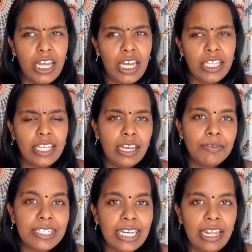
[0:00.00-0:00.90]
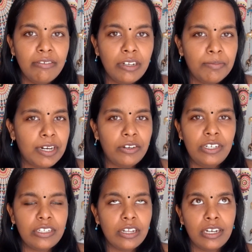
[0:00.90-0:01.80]
I think I was 11, but I
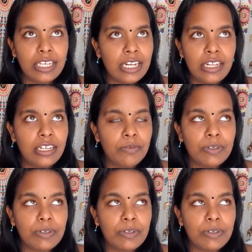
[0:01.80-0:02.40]
only started getting it